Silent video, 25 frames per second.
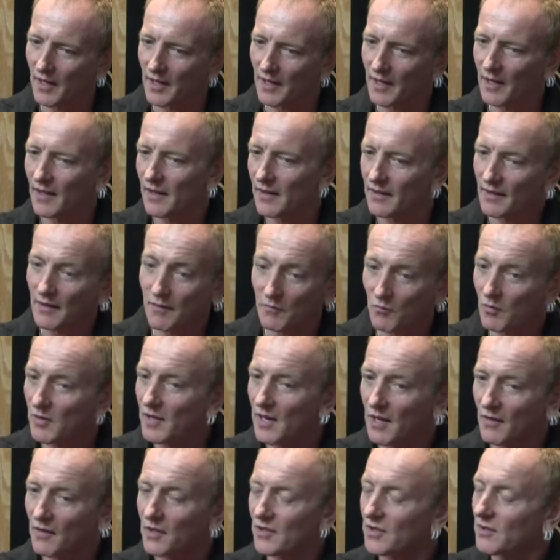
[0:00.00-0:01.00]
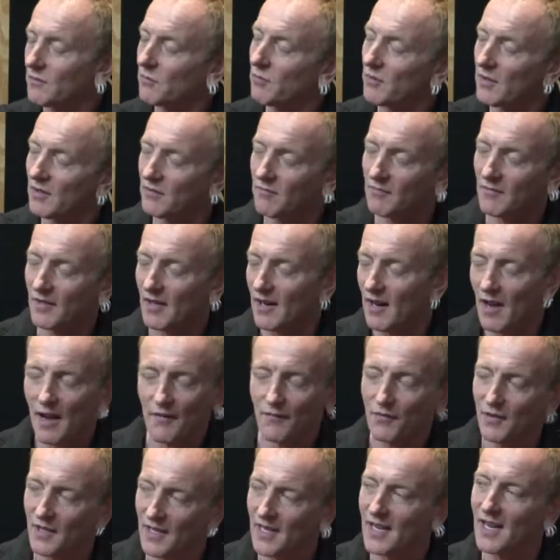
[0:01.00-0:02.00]
And we noticed,
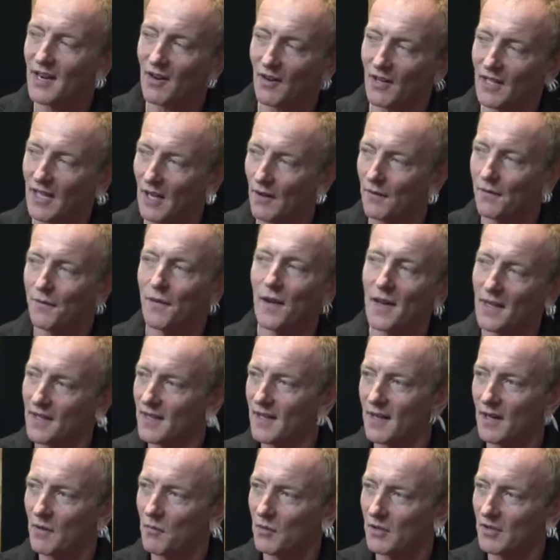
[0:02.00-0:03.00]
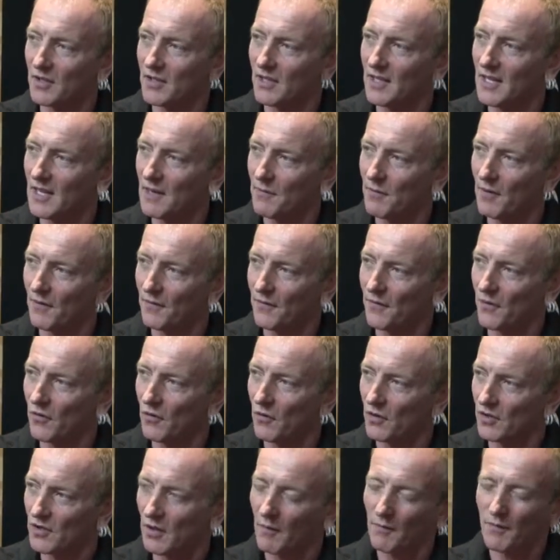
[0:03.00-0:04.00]
every year I get fitter than I was the year
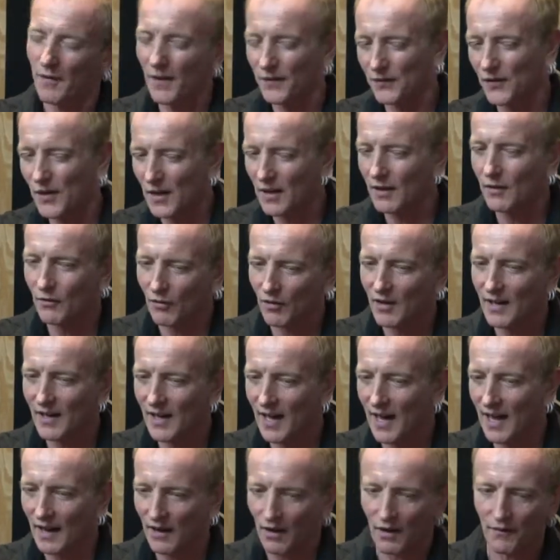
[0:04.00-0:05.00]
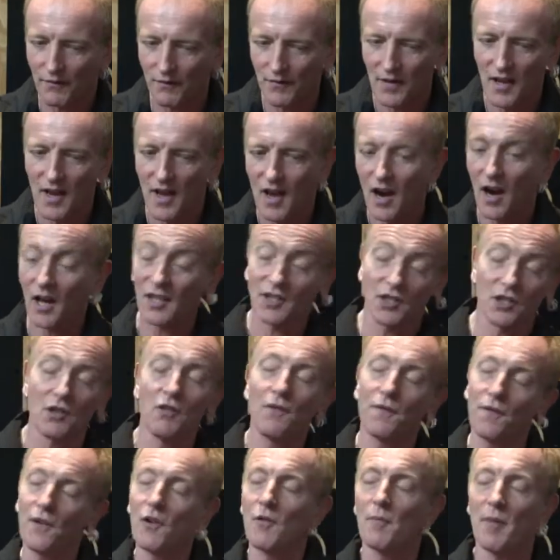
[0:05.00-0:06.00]
before. So I'm 53 now, and I
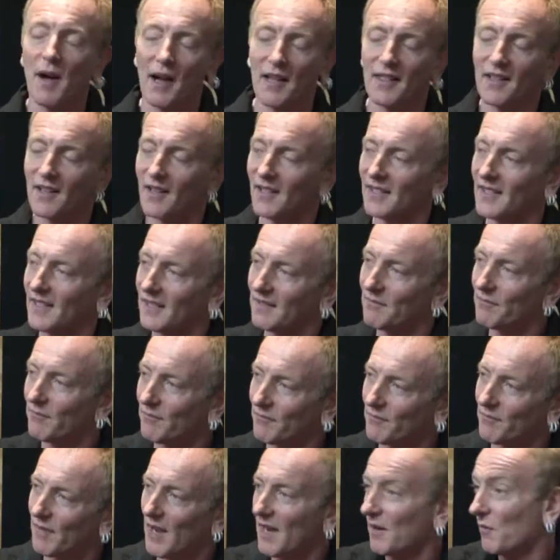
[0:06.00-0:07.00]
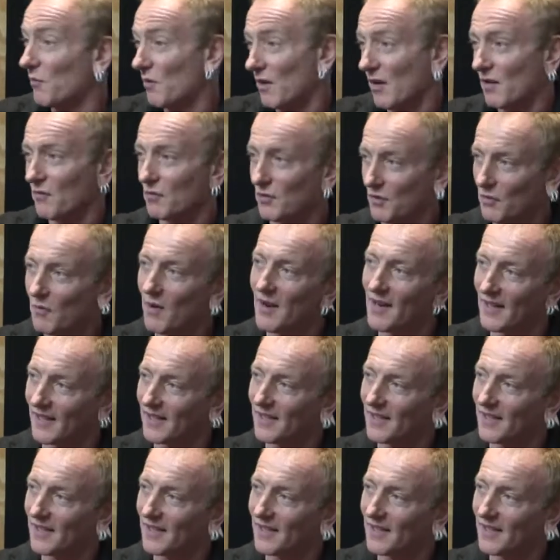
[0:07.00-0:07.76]
do feel better than I did back when I was 20.